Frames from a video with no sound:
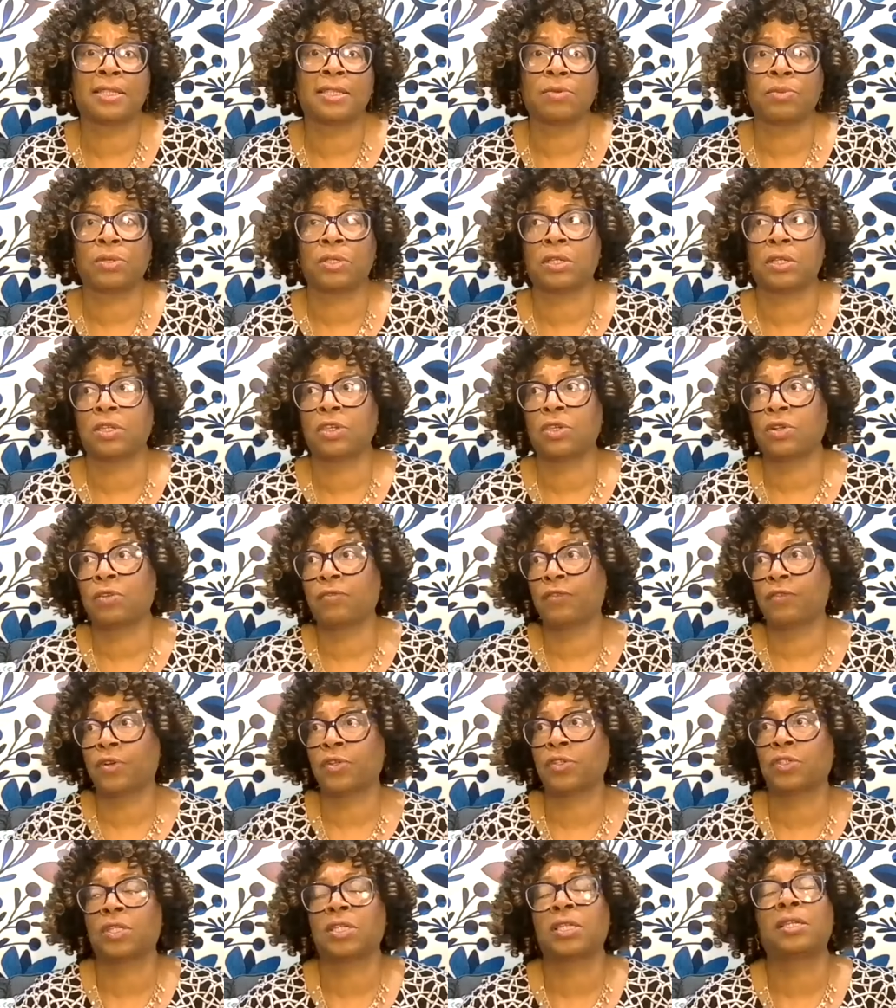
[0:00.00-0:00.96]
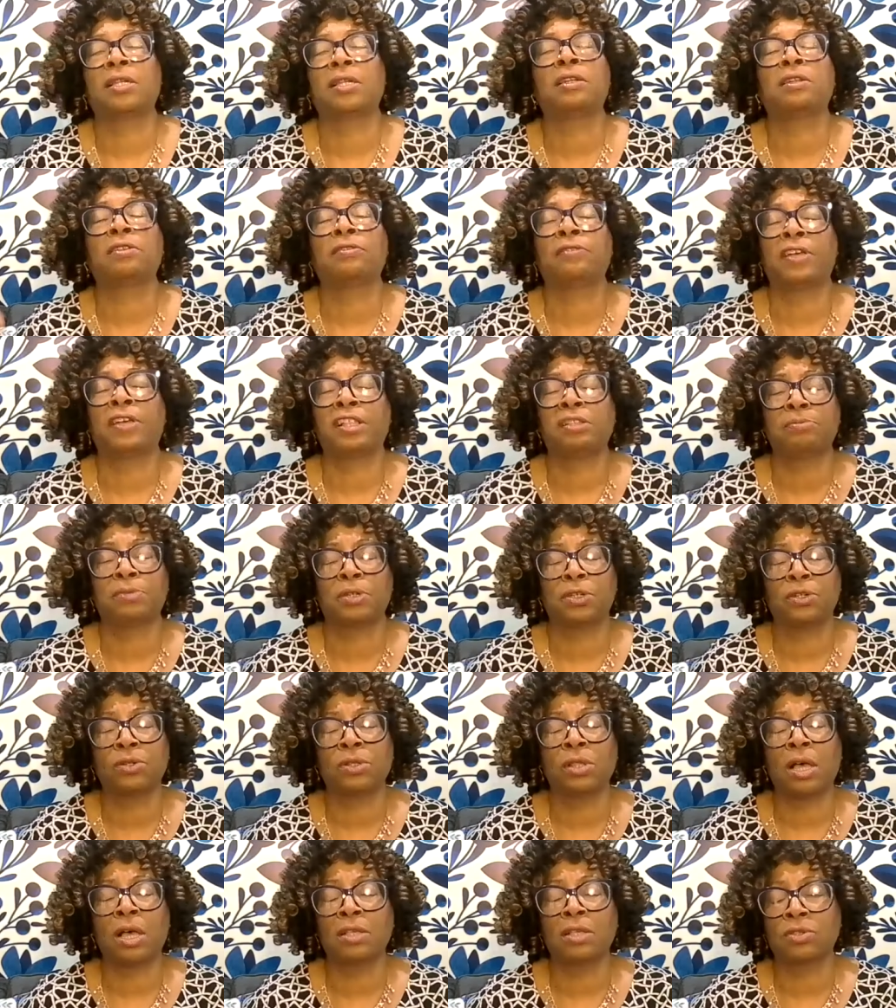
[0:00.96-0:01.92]
It was a university that developed a
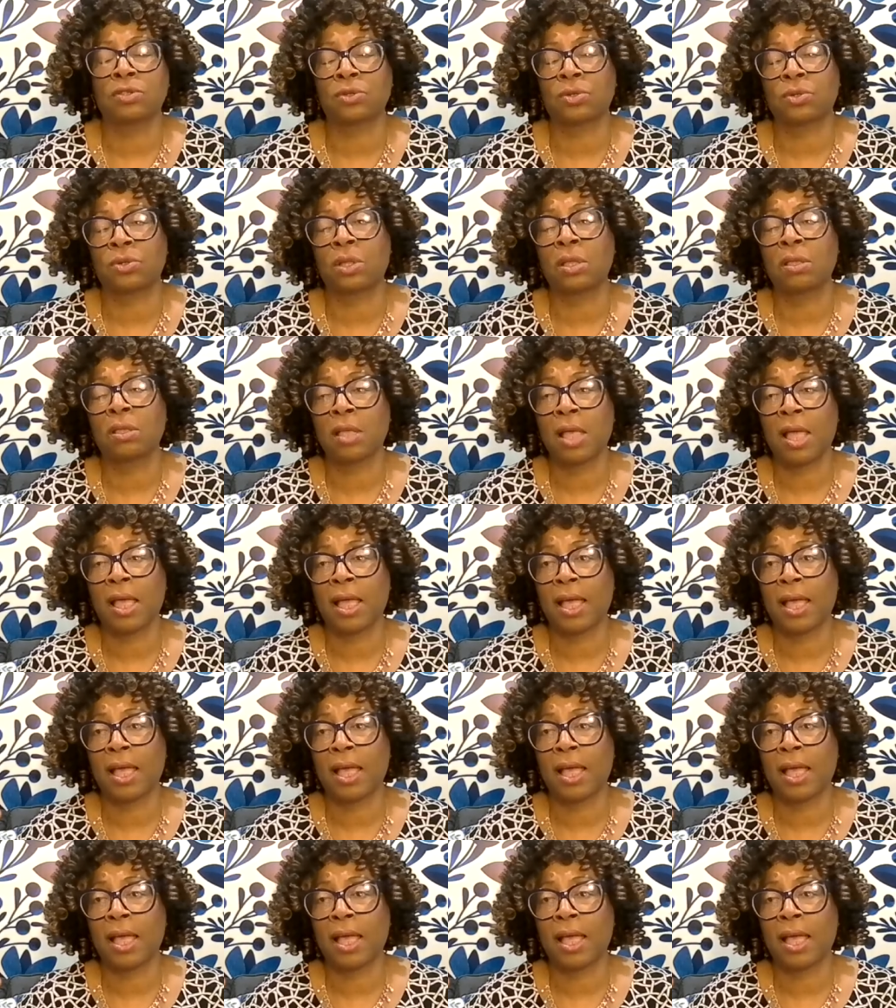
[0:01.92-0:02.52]
new law school.